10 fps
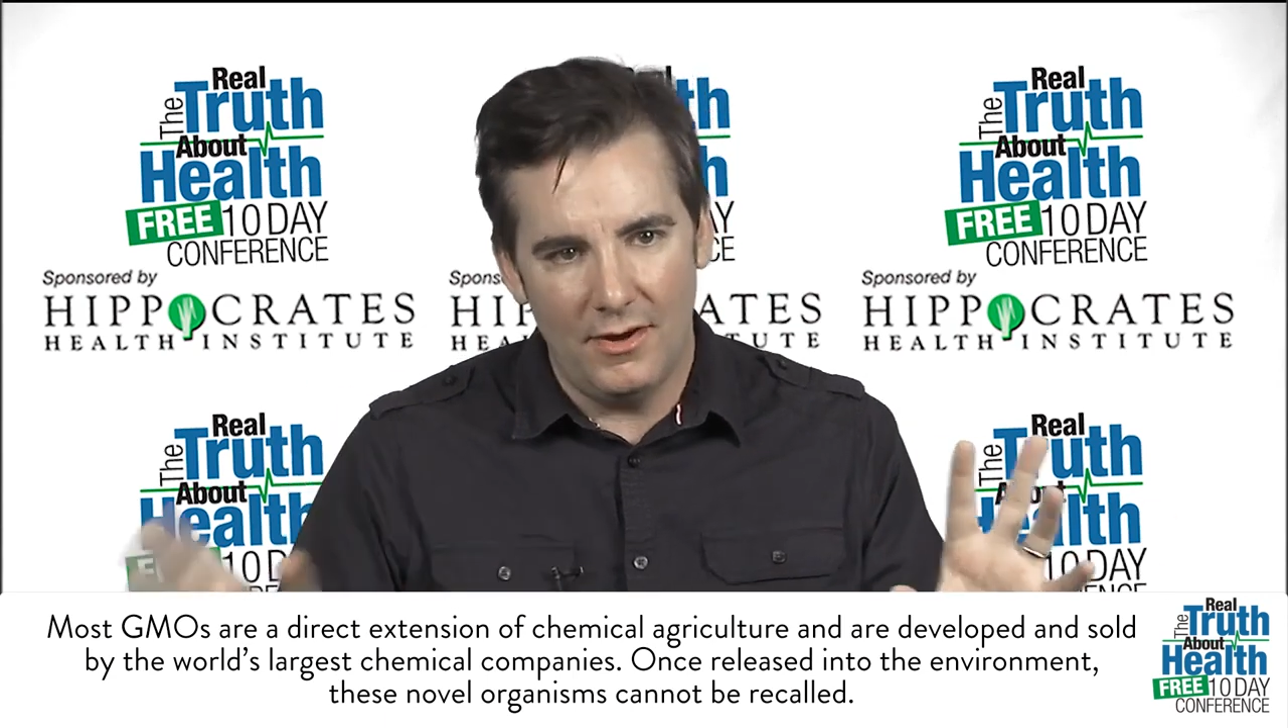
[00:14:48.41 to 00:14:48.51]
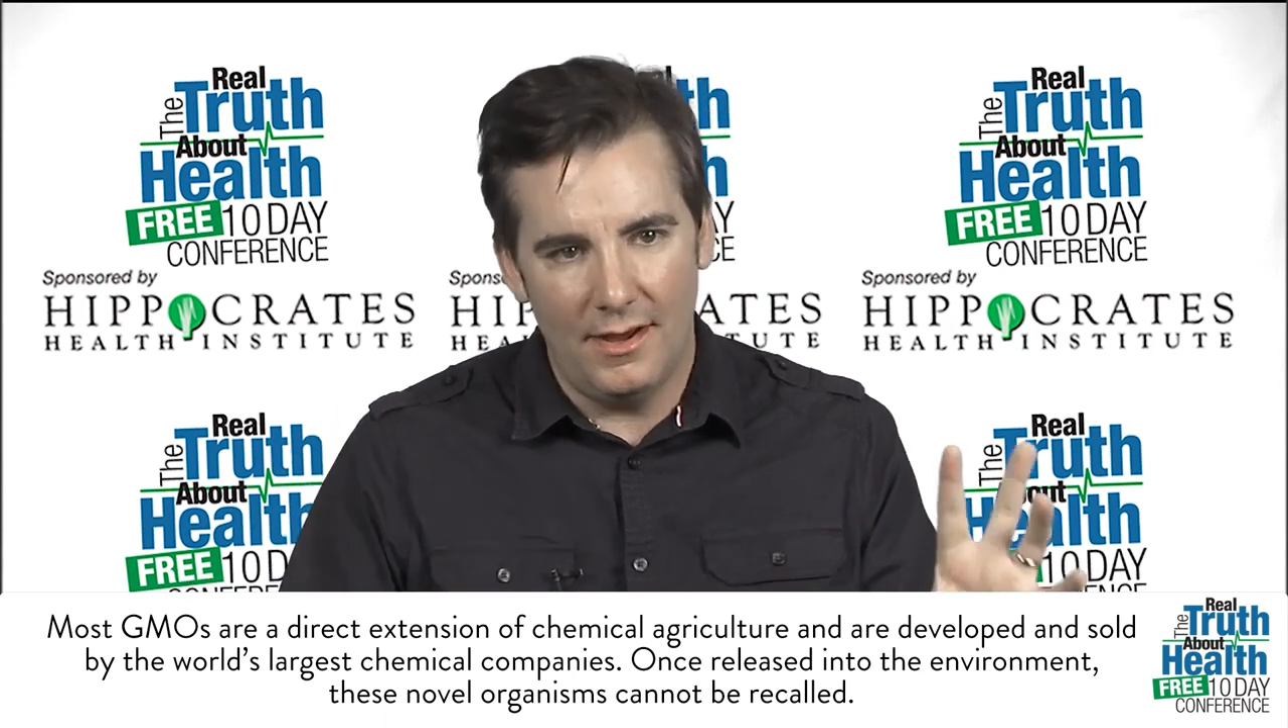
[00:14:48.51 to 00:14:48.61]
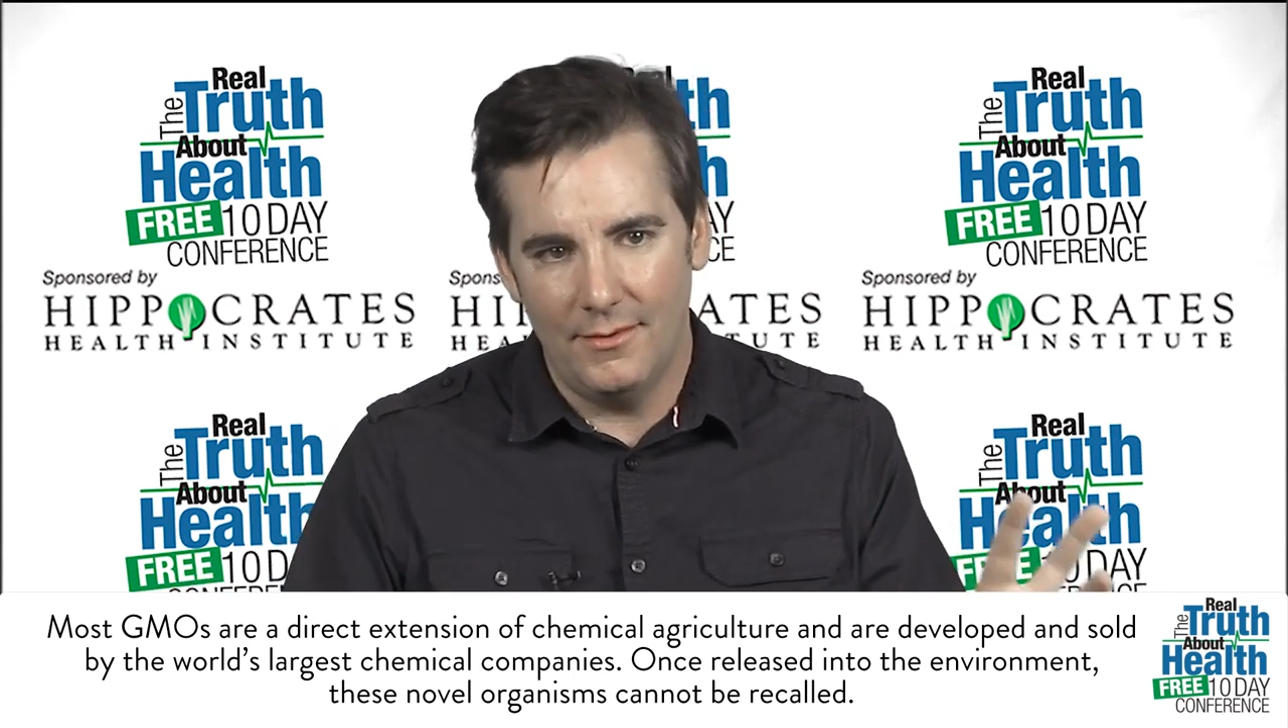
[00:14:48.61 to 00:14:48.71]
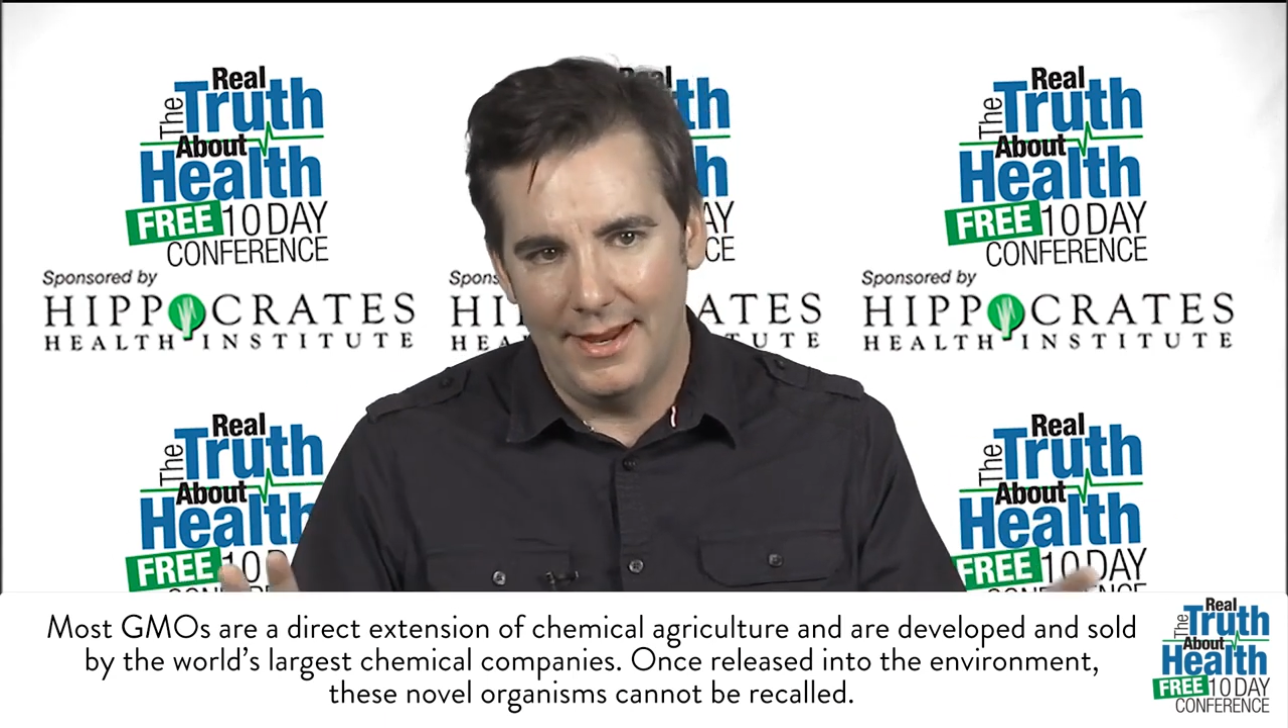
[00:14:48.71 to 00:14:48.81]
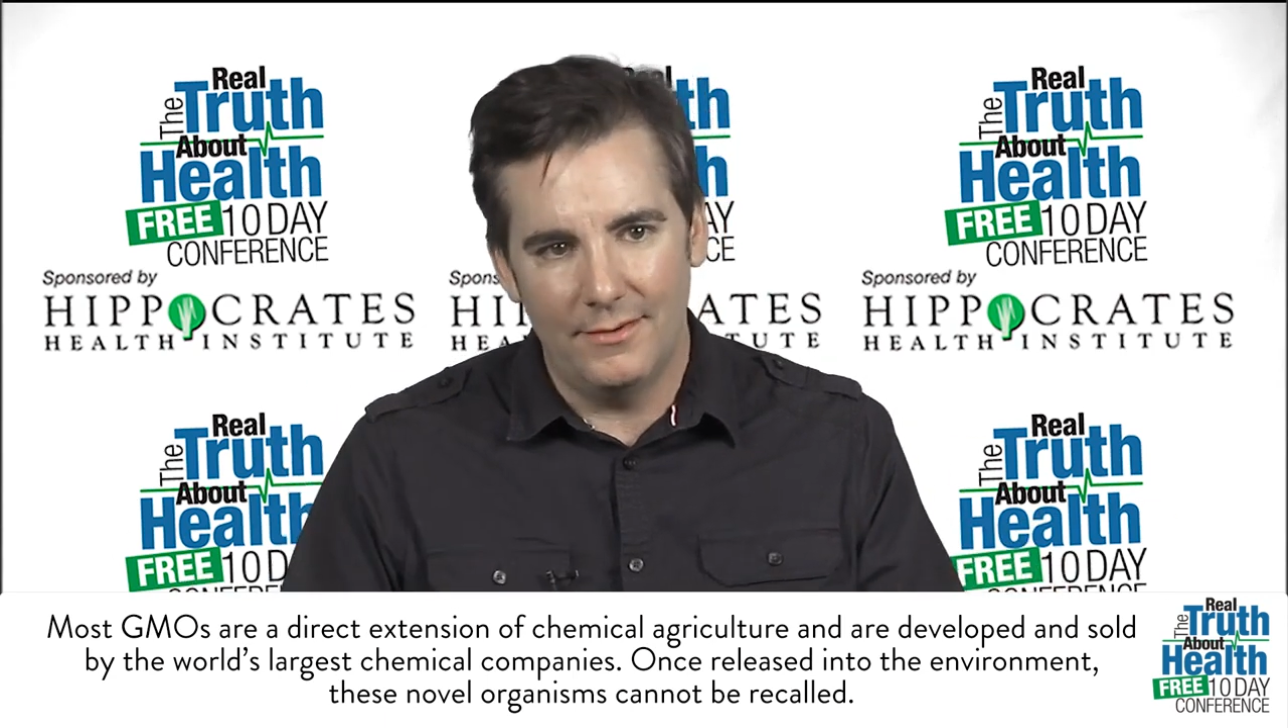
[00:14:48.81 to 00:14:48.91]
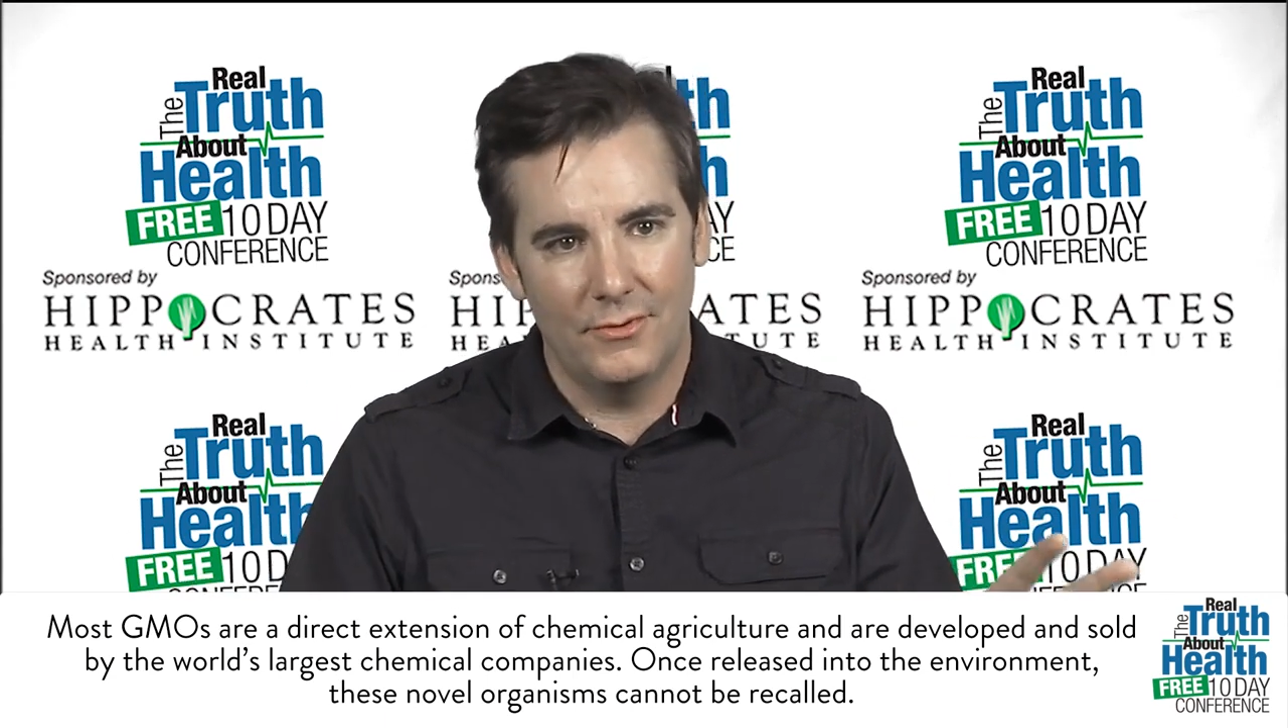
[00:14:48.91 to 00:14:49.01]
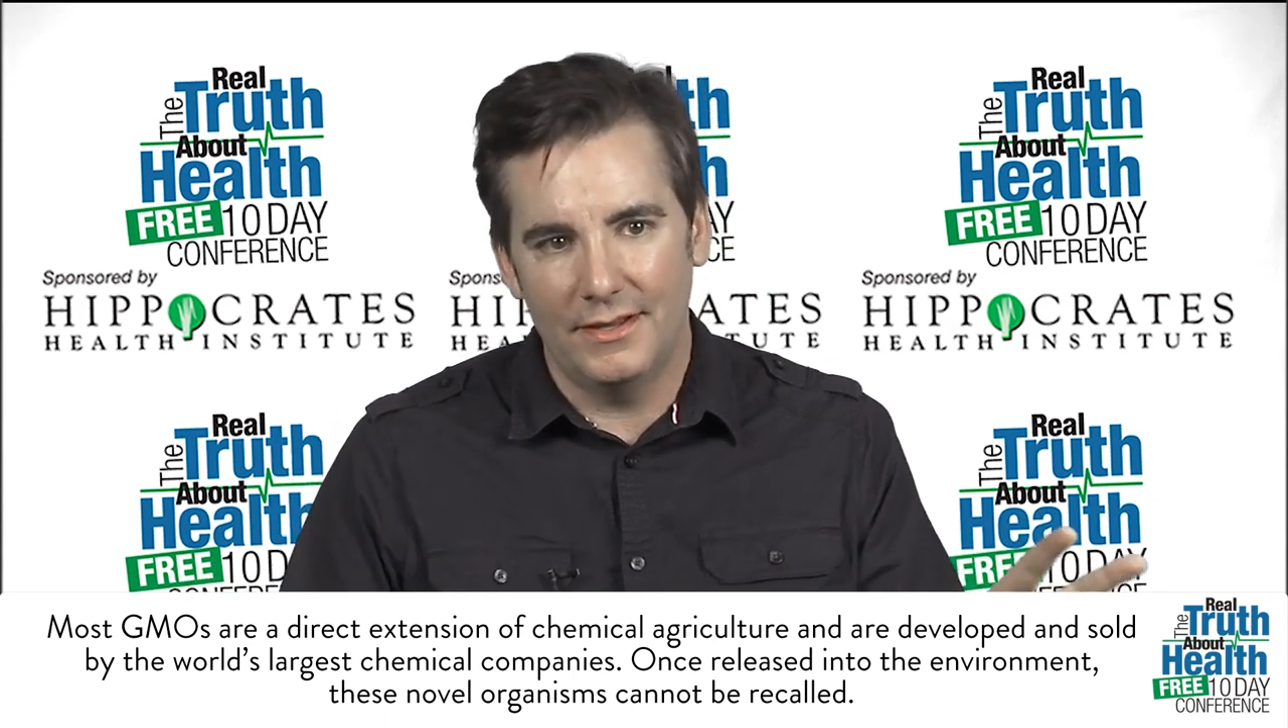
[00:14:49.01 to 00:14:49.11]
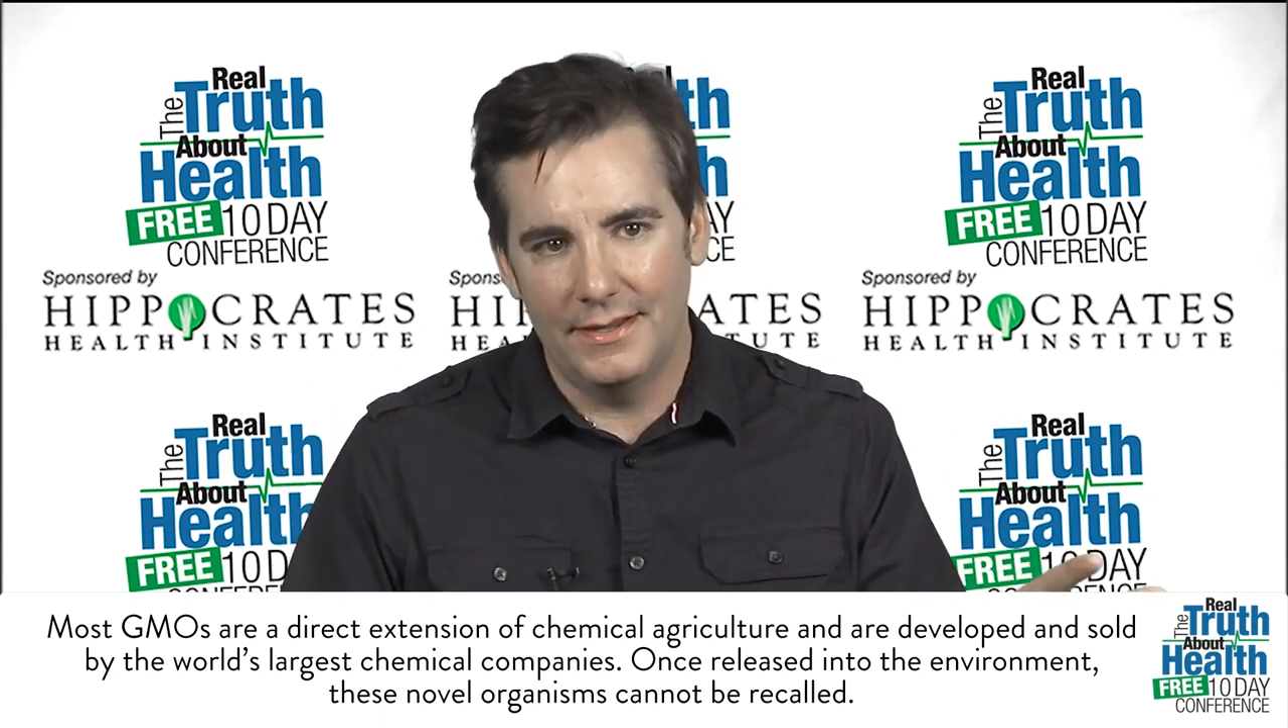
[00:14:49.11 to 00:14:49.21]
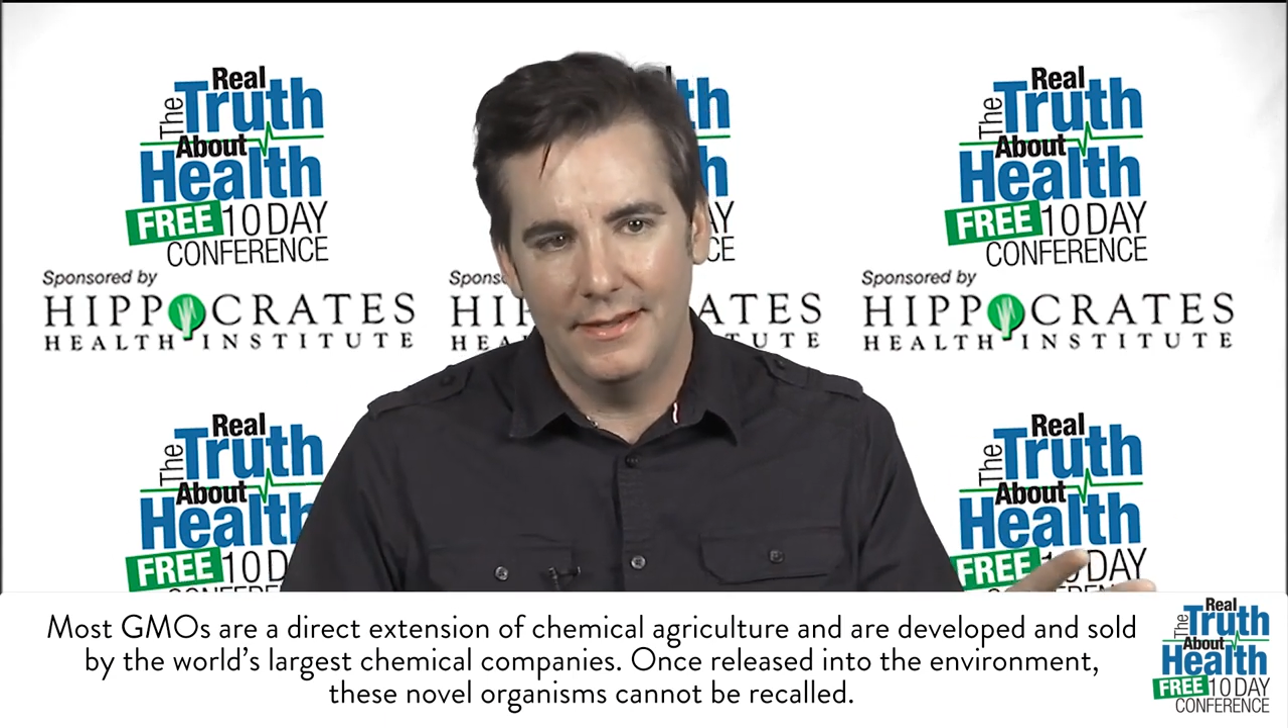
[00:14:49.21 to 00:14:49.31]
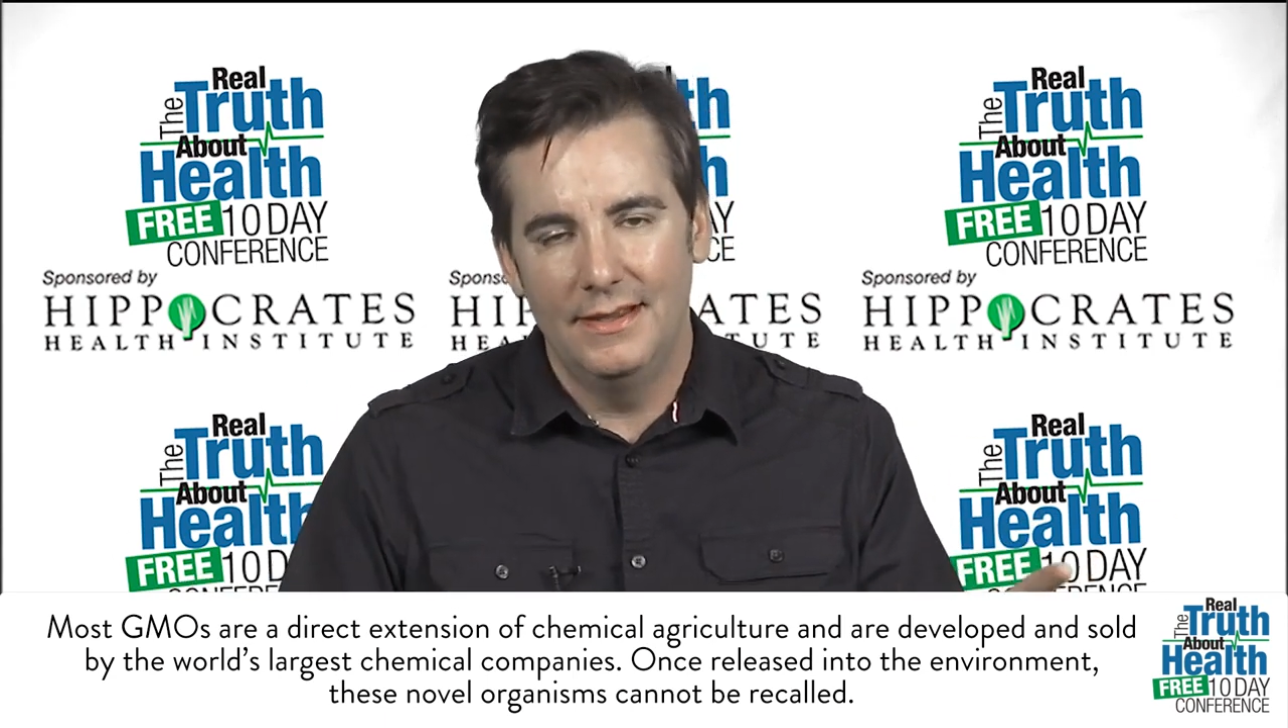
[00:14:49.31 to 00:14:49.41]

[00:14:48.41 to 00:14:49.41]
on it, really.